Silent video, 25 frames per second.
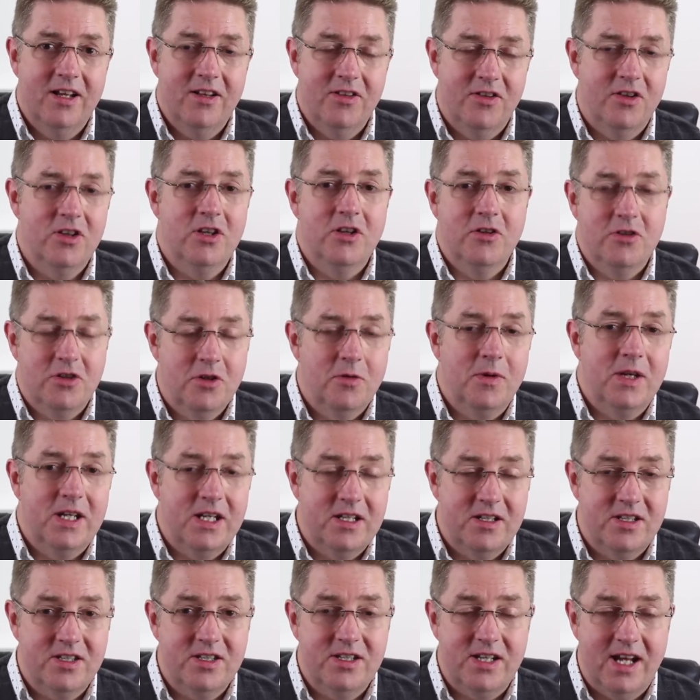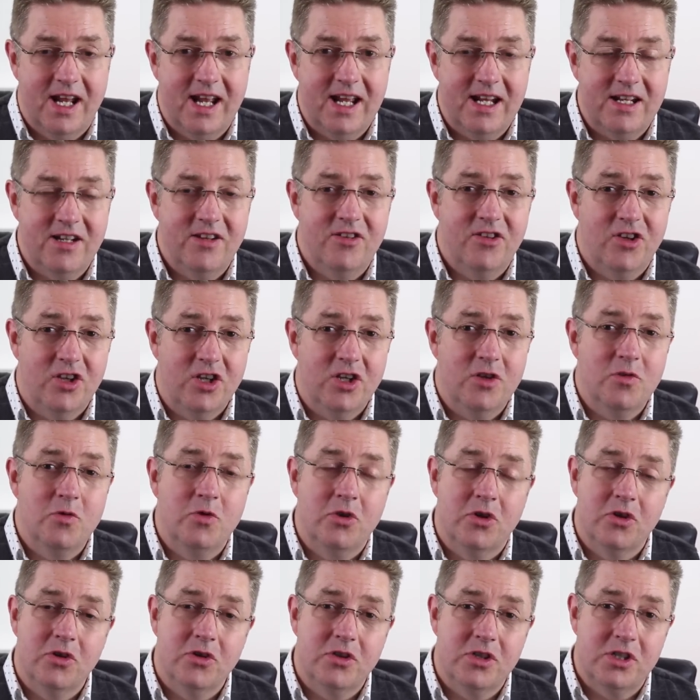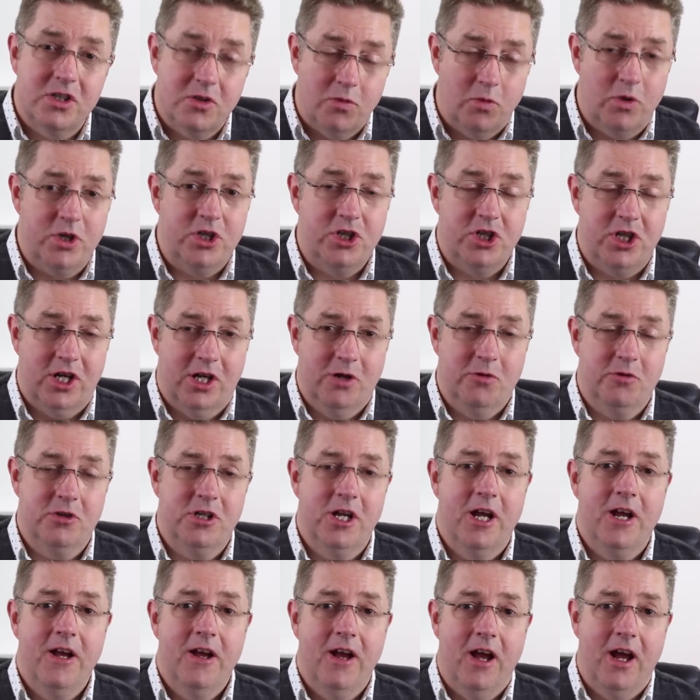that you're doing instead that you could switch out